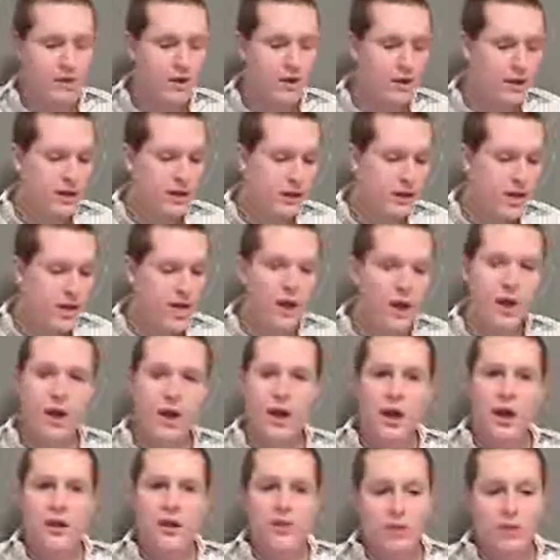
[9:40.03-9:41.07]
Okay,
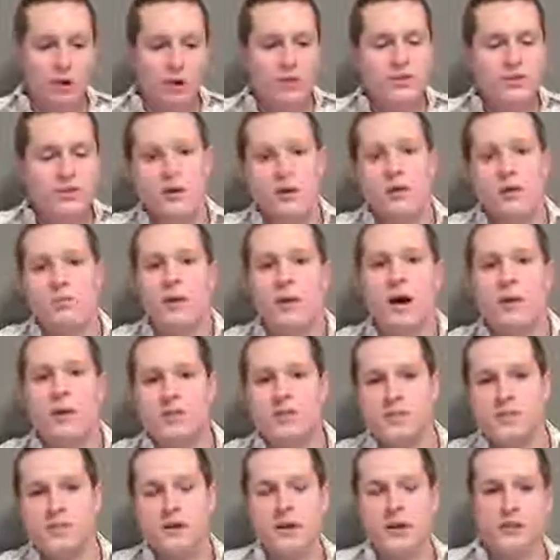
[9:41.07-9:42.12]
those are the
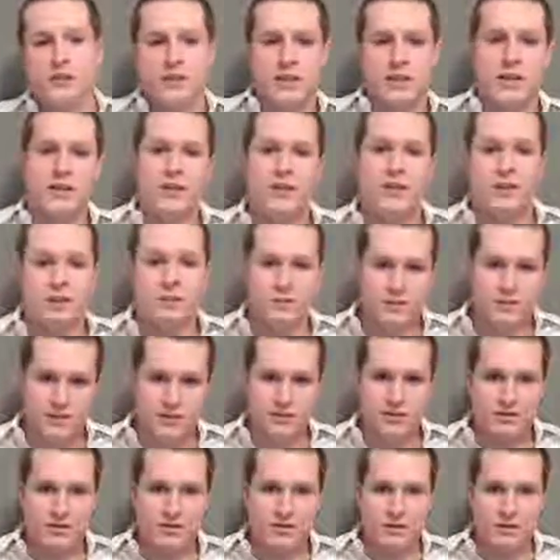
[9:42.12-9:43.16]
problems in our educational
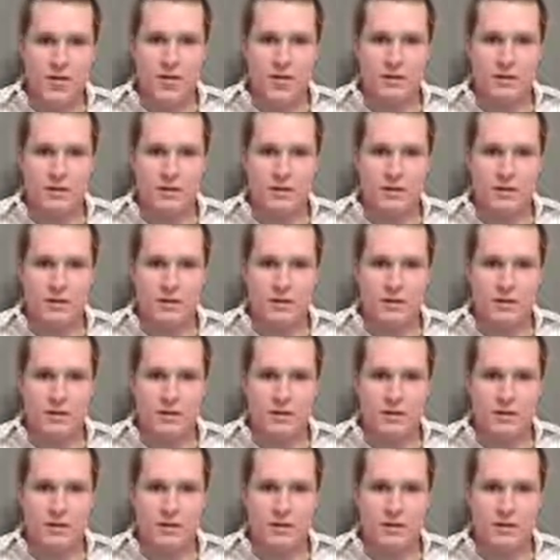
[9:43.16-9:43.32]
system.